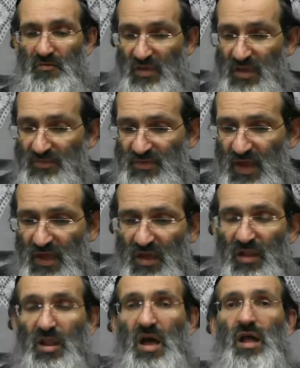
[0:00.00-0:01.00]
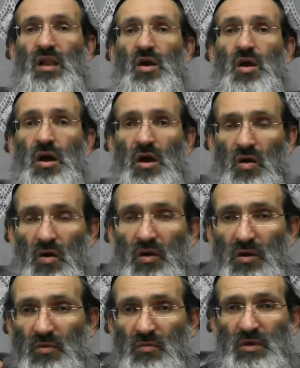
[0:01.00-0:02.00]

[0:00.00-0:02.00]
V'nimtza klal ha'oil.